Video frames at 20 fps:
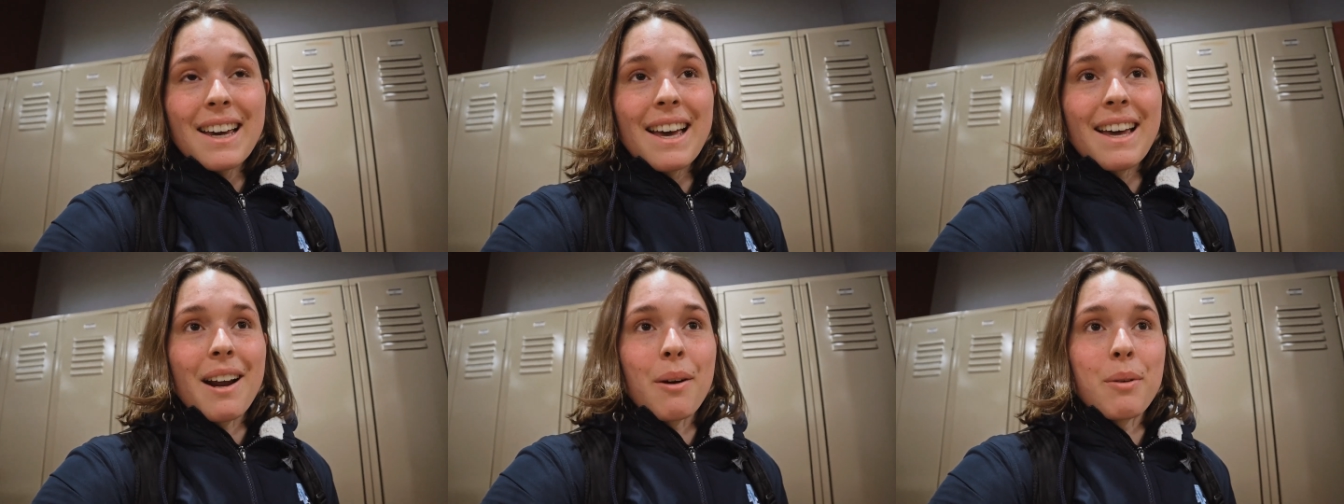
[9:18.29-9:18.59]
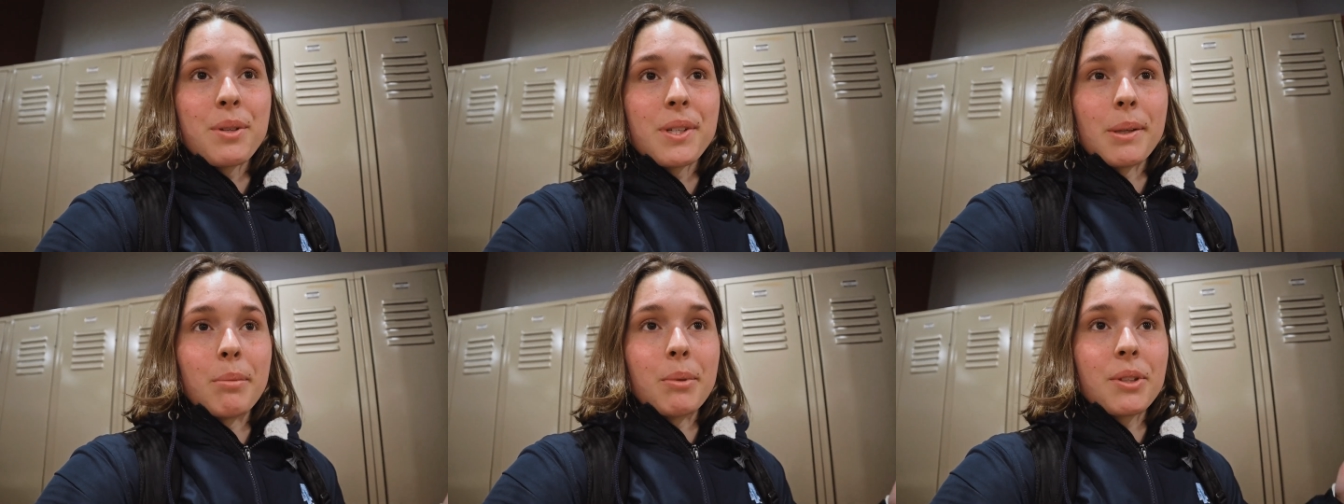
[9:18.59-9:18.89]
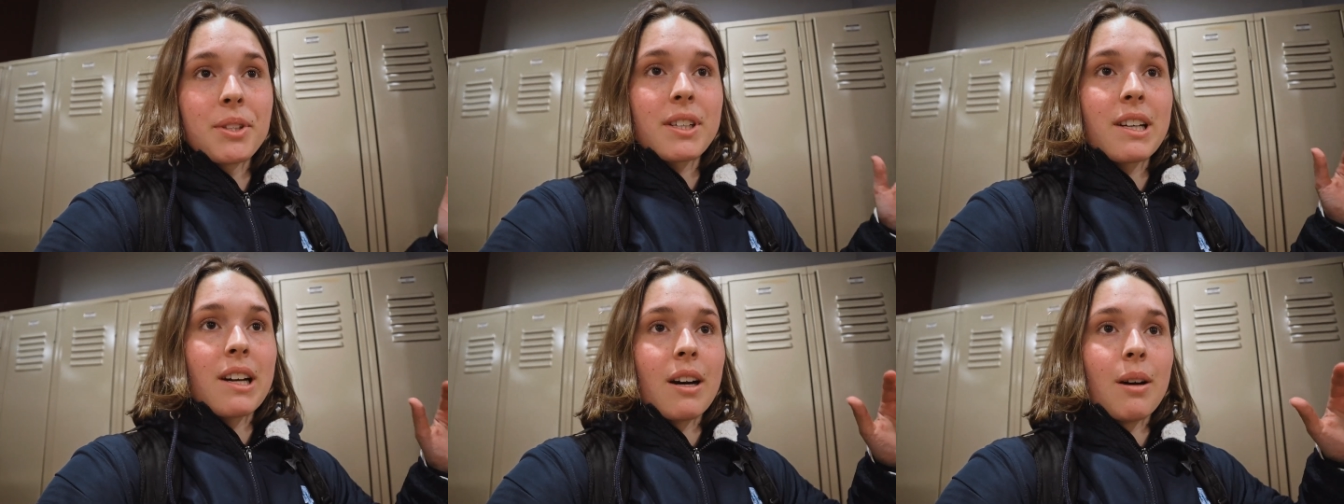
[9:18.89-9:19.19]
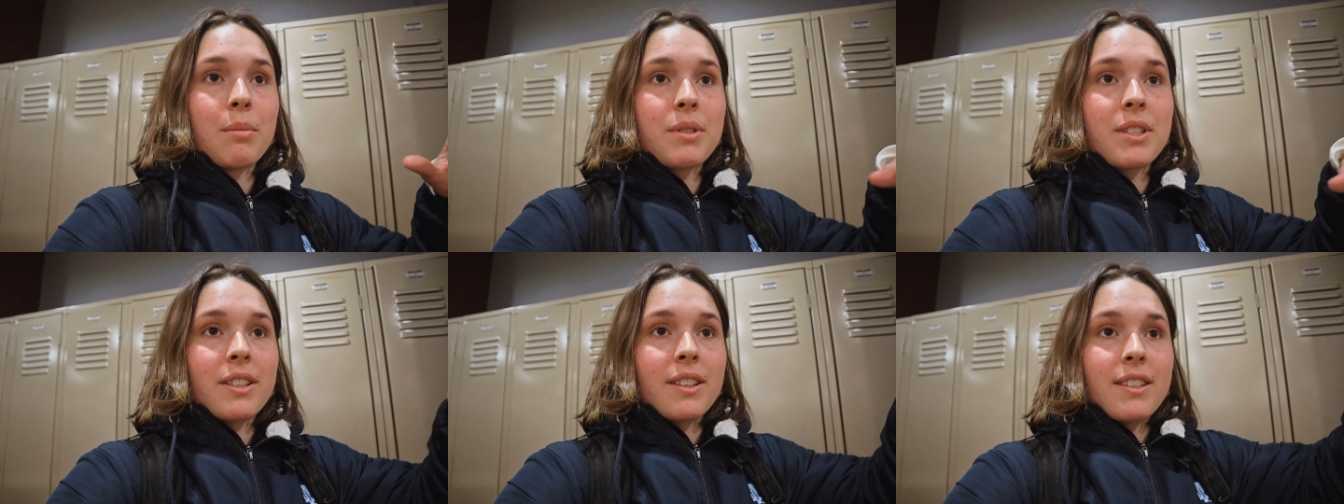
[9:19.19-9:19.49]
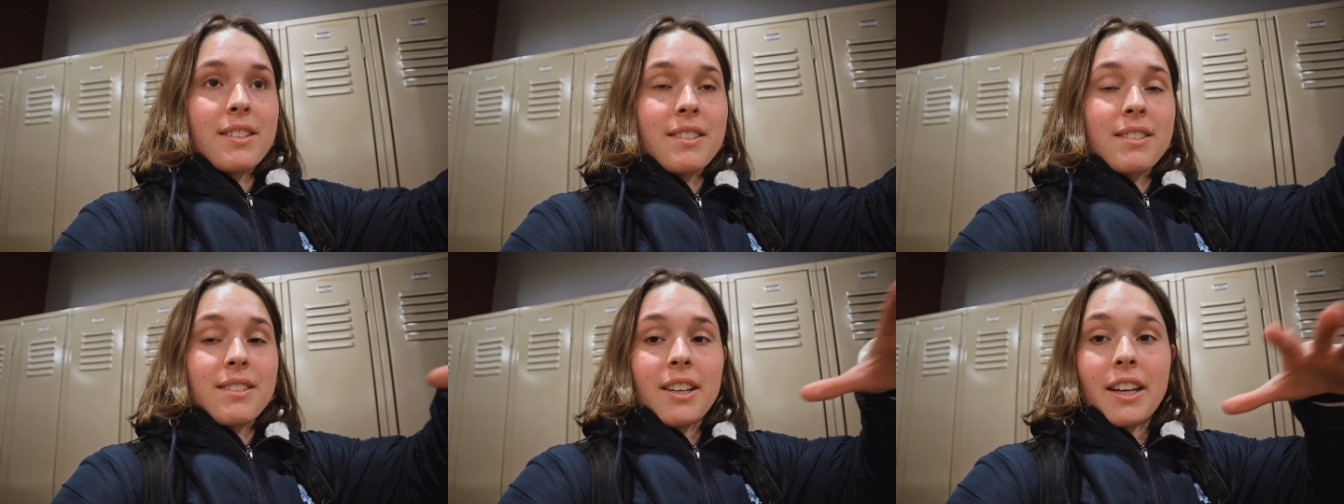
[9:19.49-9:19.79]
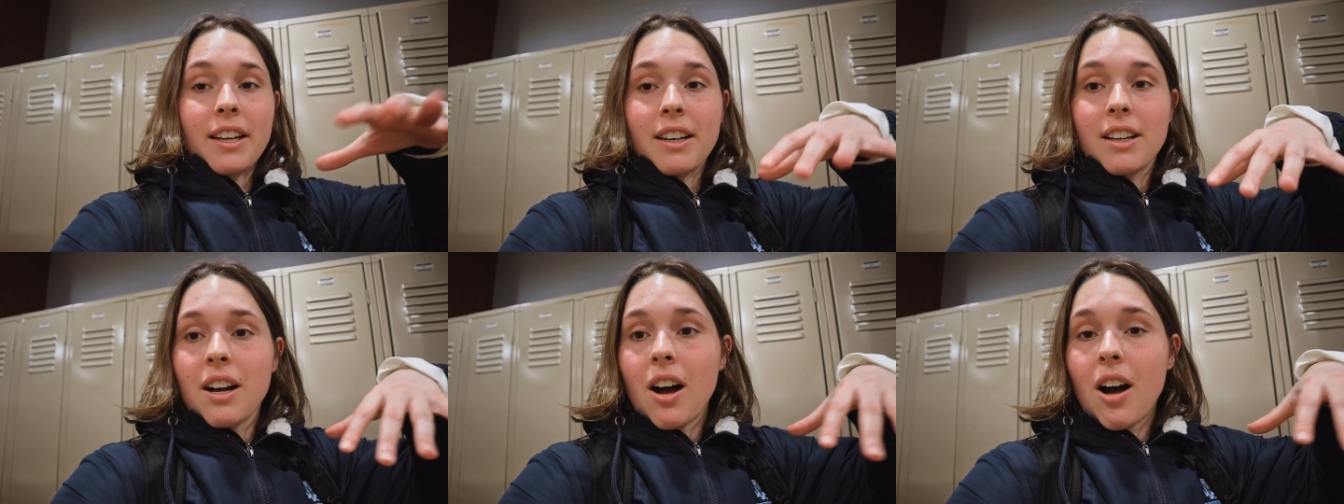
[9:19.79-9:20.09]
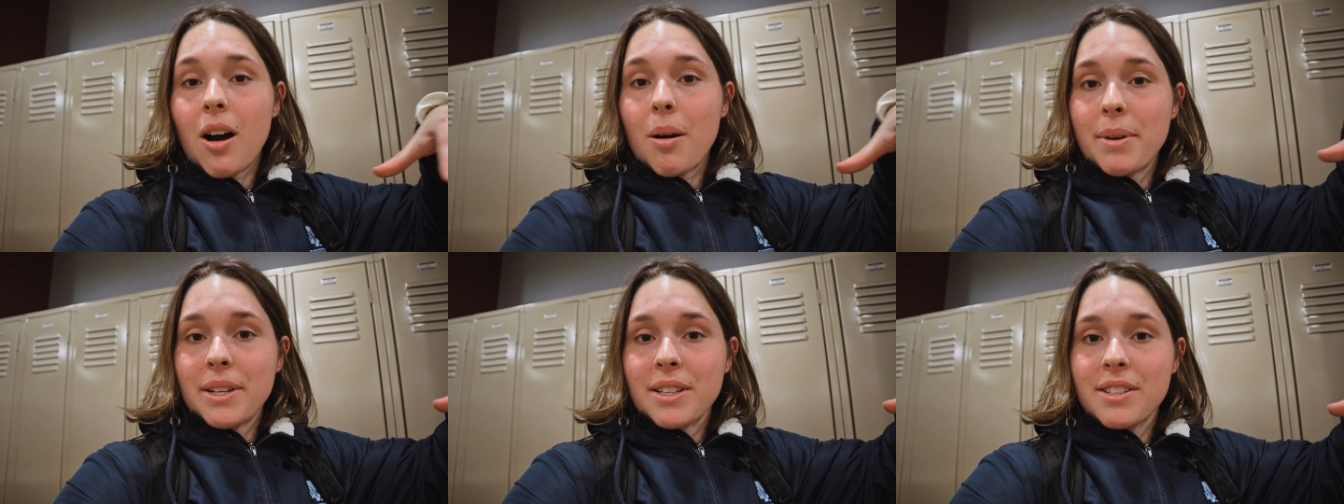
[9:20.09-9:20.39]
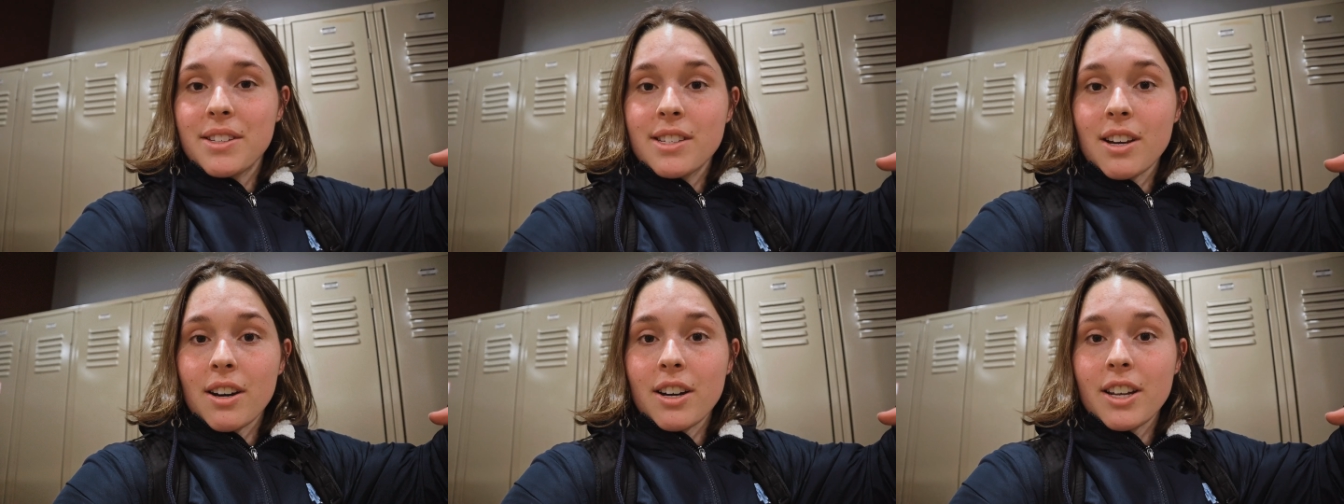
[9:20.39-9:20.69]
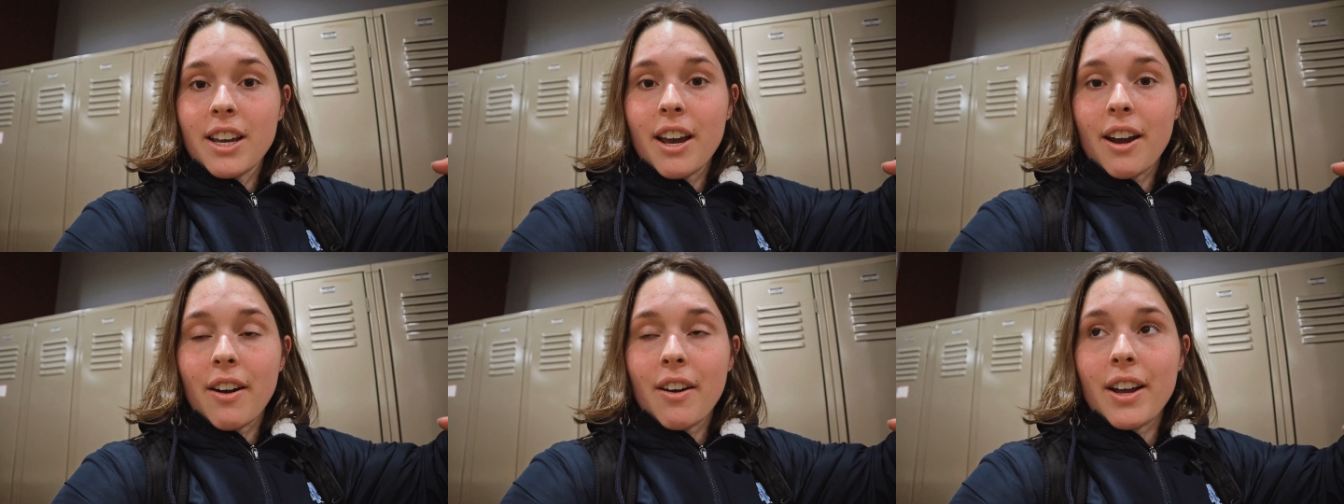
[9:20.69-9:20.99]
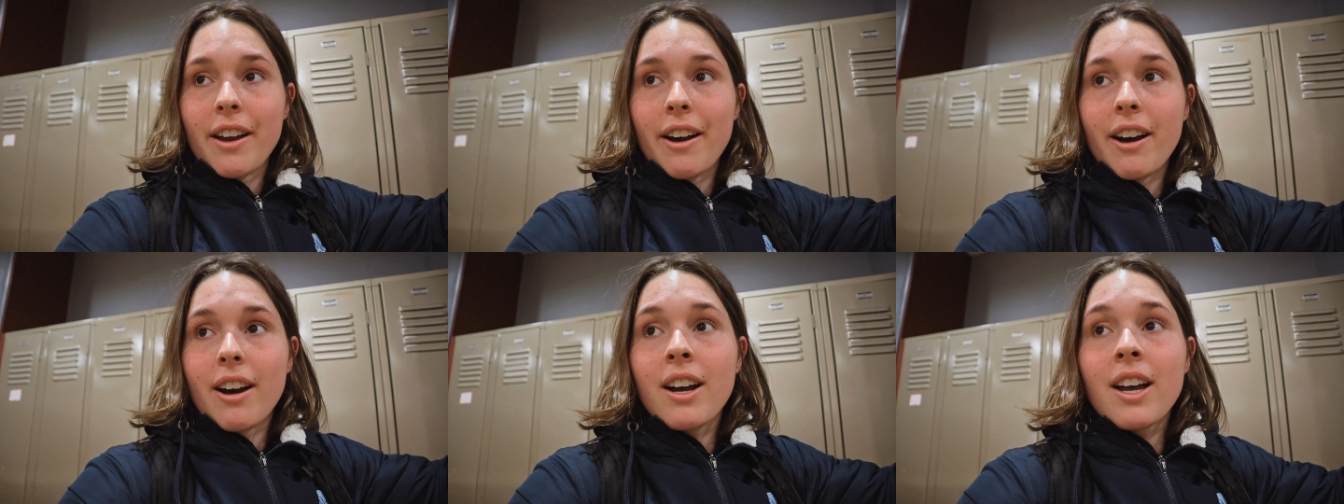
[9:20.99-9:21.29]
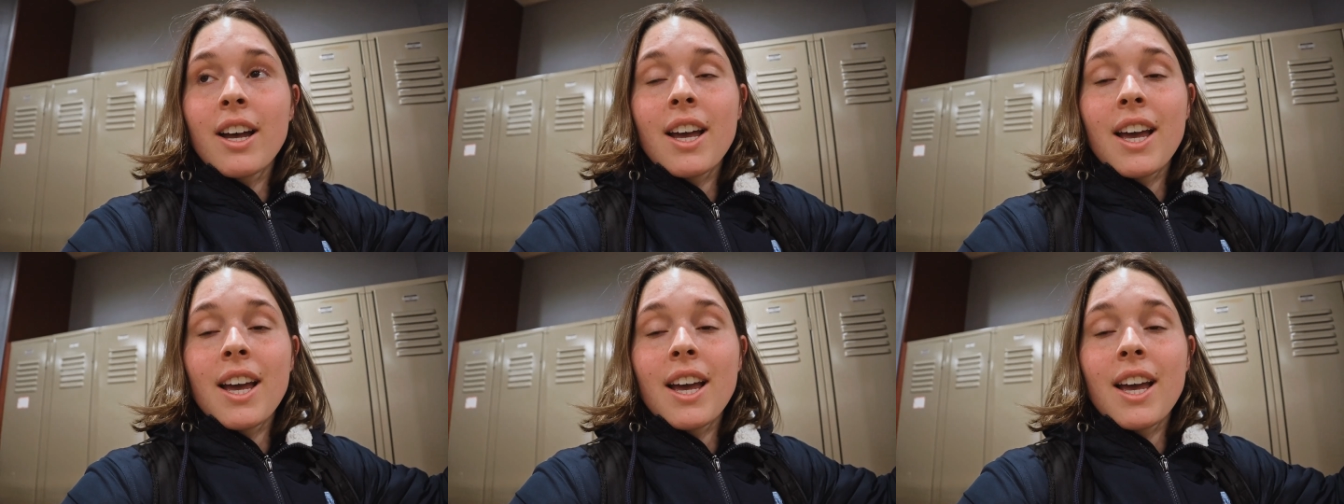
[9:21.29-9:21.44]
and I was able to come to this like common study area